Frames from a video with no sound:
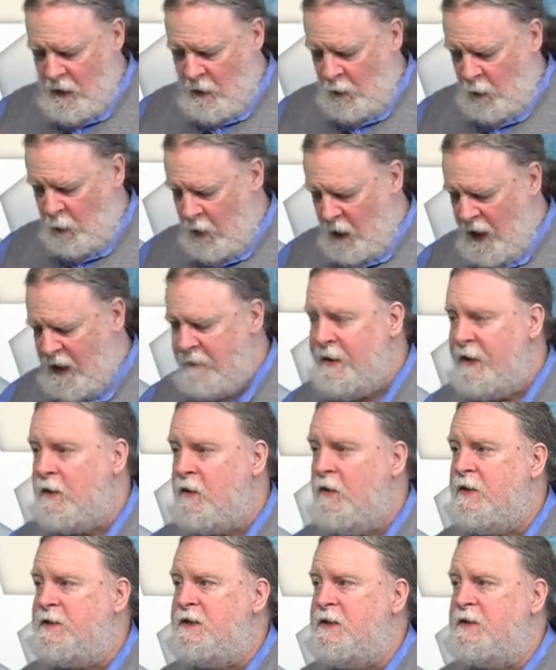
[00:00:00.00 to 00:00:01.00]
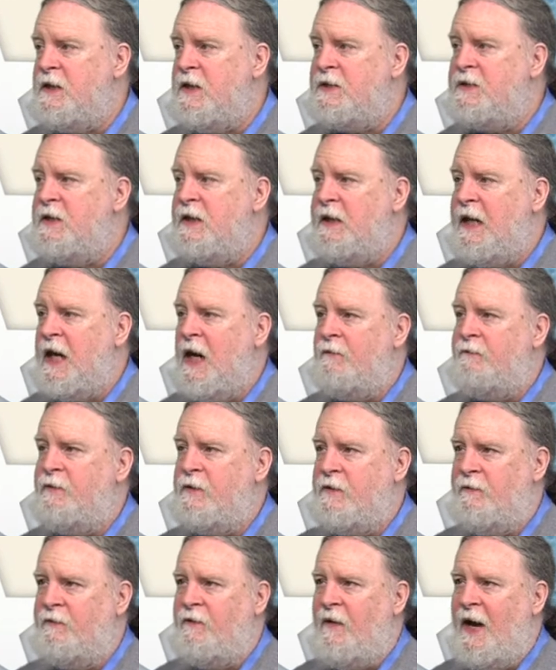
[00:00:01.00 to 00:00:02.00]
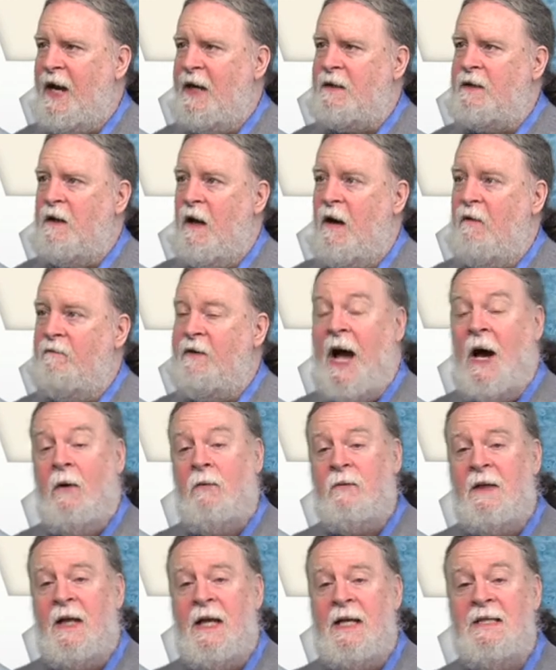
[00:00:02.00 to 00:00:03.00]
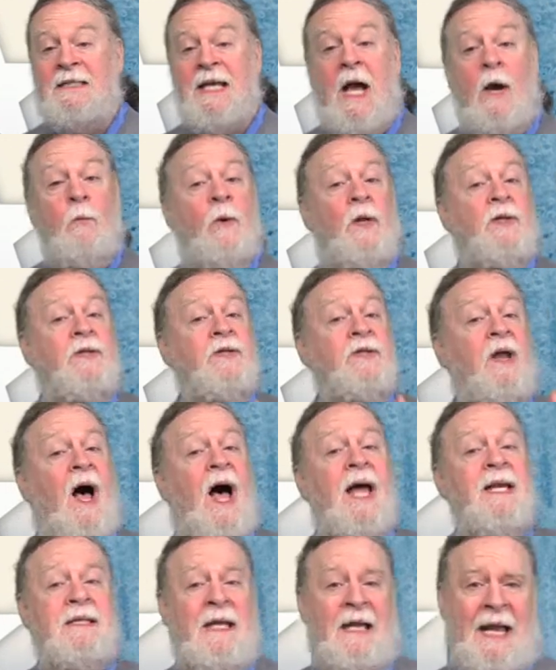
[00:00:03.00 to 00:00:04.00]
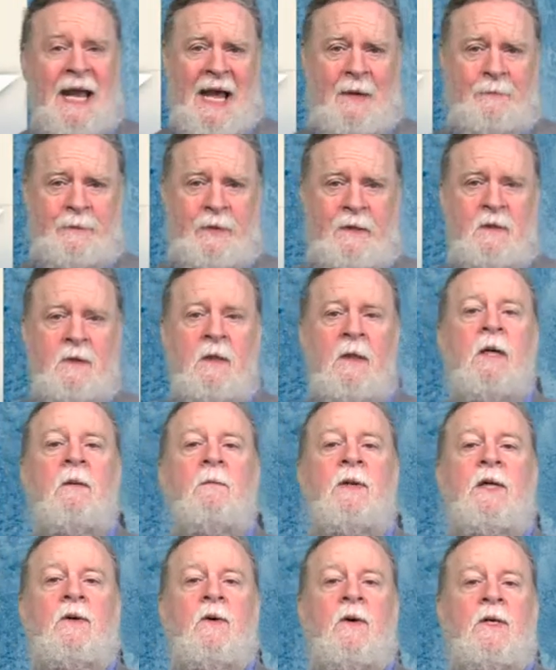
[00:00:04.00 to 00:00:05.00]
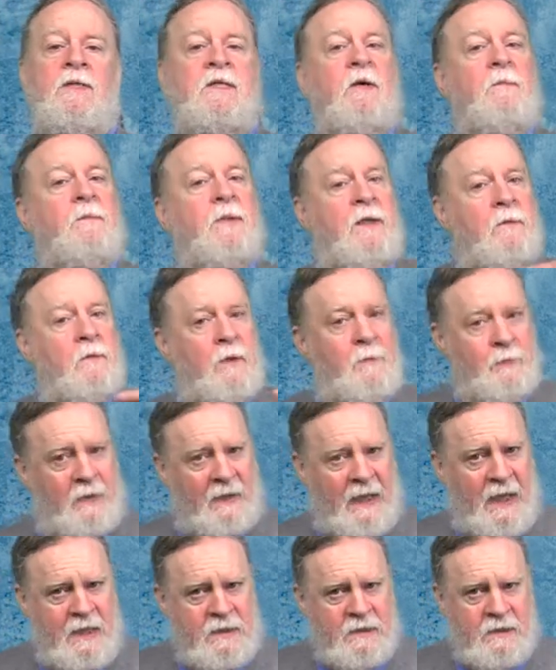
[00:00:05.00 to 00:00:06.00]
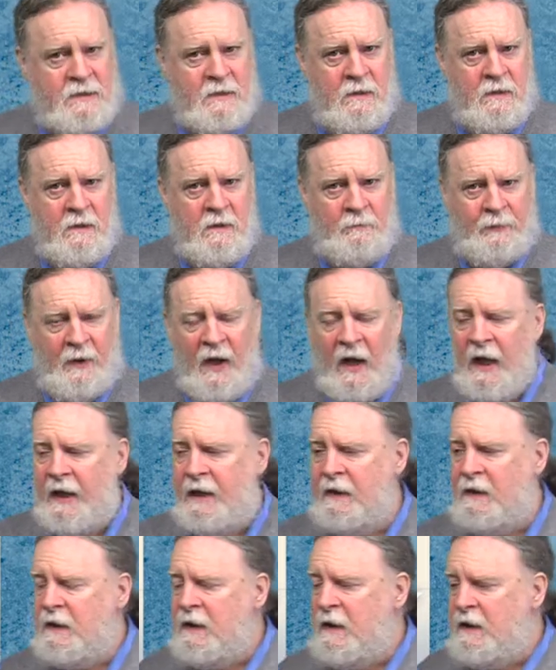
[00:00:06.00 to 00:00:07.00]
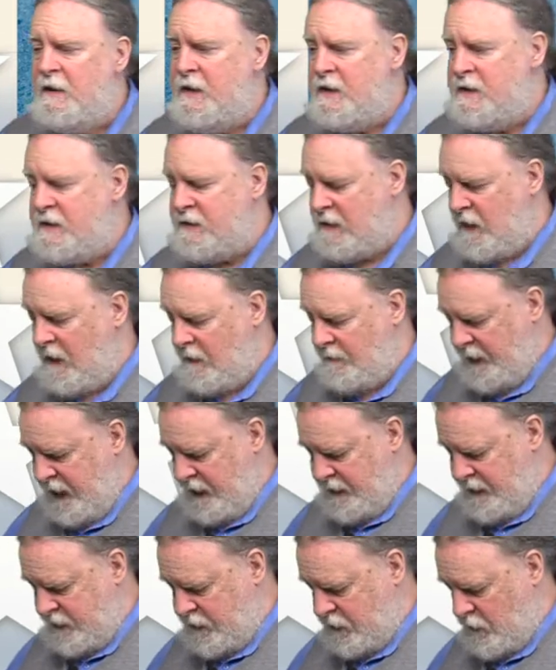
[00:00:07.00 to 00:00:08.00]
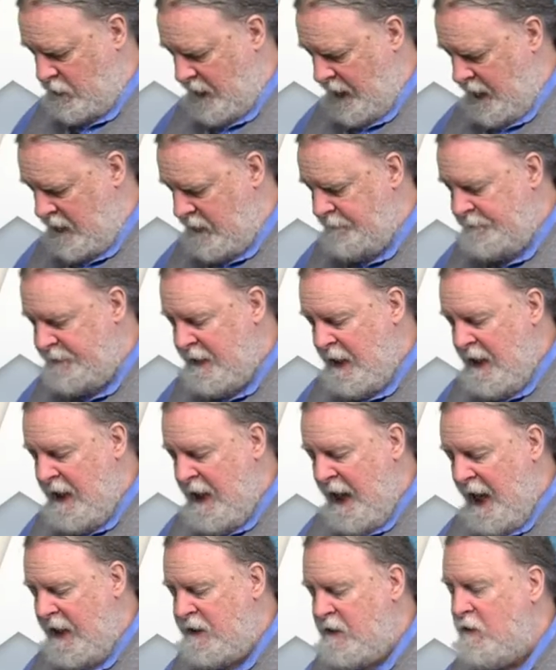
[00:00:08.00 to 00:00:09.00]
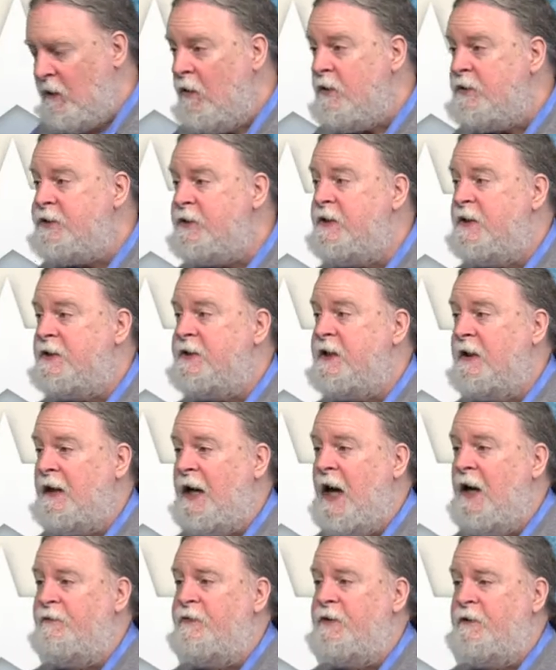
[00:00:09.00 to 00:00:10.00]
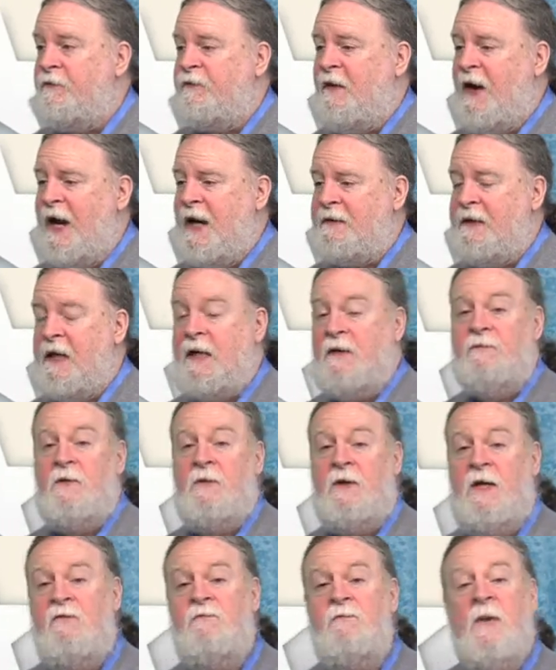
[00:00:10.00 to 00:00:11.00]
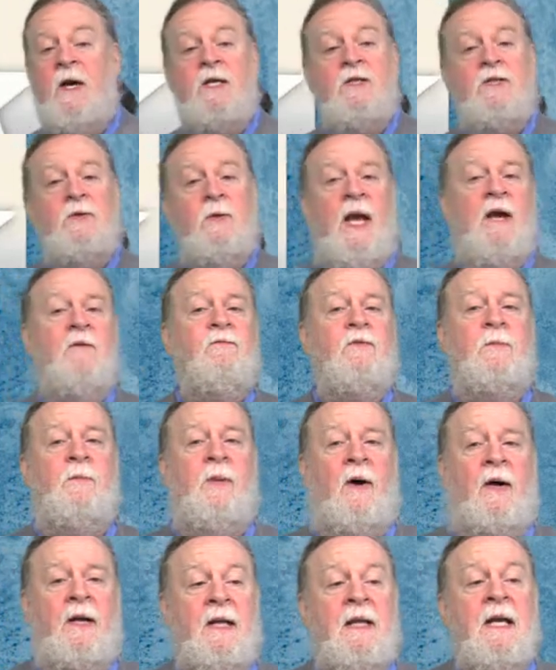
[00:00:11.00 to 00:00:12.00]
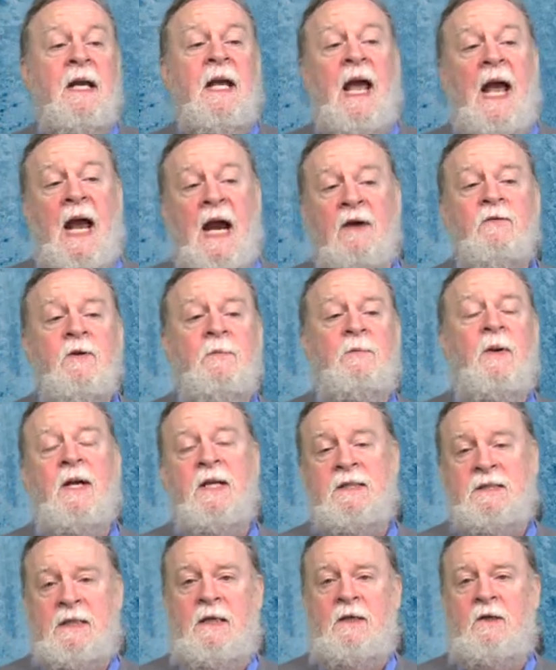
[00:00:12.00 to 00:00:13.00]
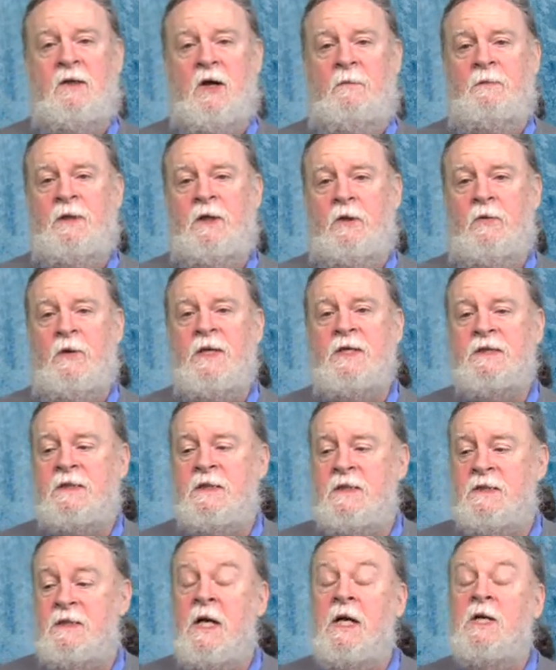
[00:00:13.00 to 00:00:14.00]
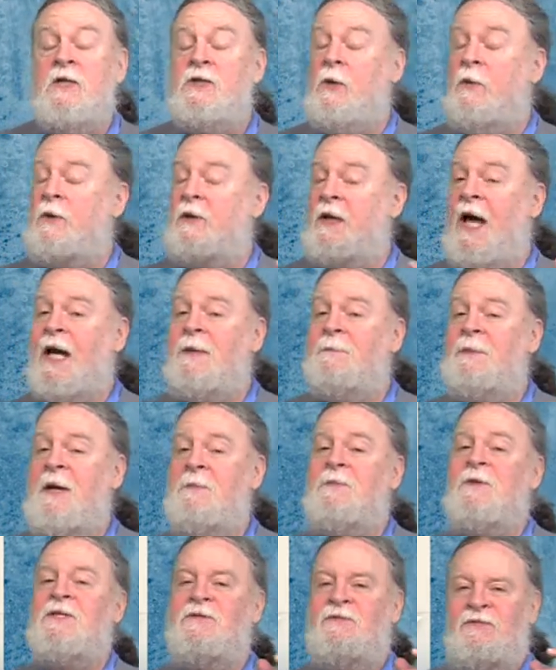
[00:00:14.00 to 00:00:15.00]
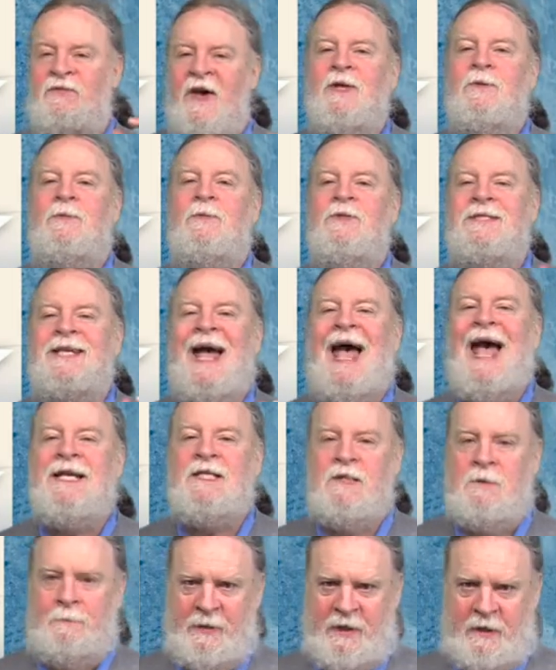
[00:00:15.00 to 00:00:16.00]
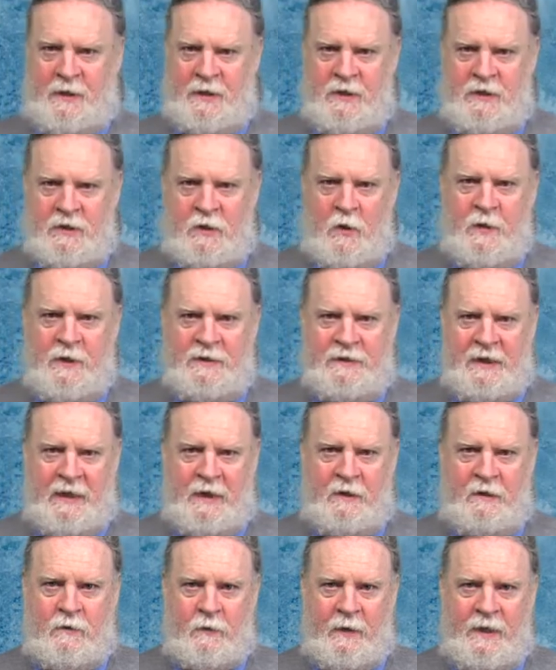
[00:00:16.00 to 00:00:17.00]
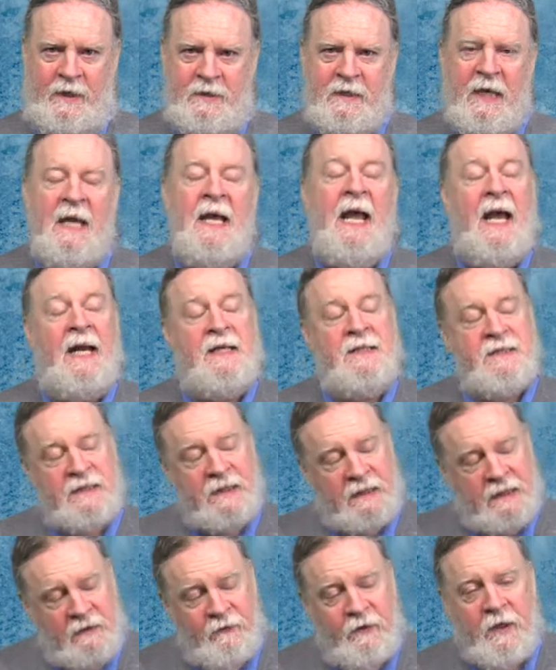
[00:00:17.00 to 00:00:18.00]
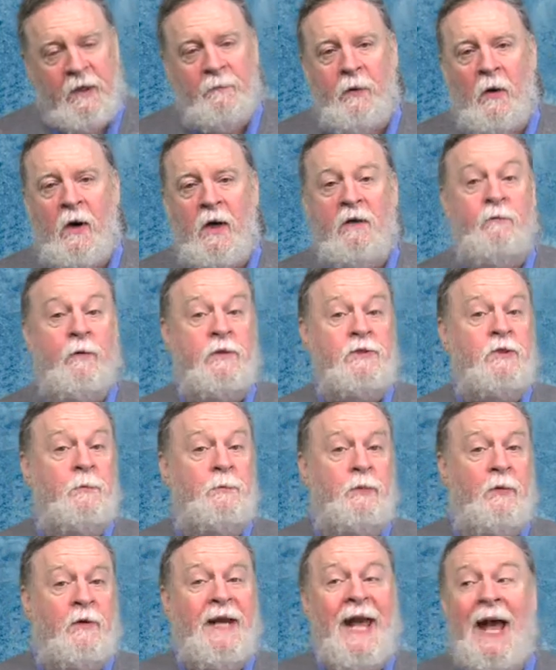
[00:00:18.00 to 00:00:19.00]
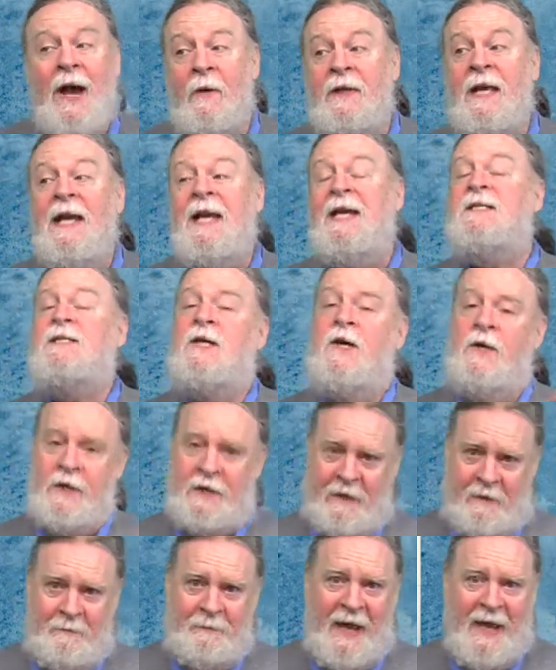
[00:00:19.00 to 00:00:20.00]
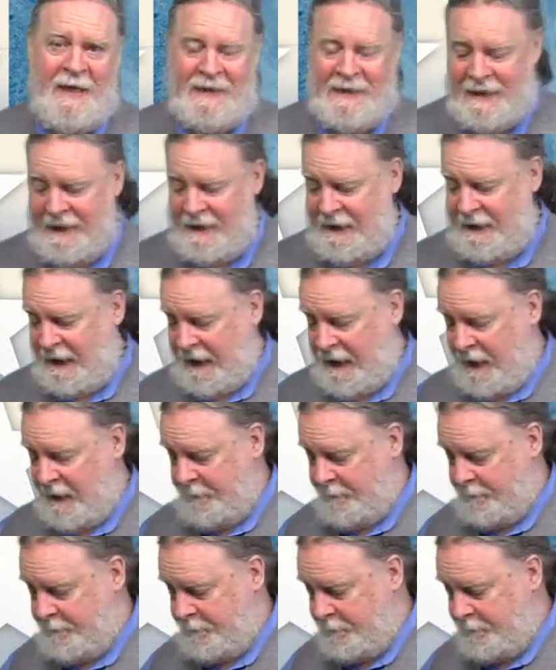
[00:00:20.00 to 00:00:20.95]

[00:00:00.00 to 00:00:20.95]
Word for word: One, because it doesn't account for the fact of outlays that will not happen because they're being replaced by this, uh, by this grant. And it also doesn't allow for the fact that if you give money to everybody, everybody's income increases, so a lot of people's federal tax bill is going to increase, and a significant part of what you put out is going to come back in again.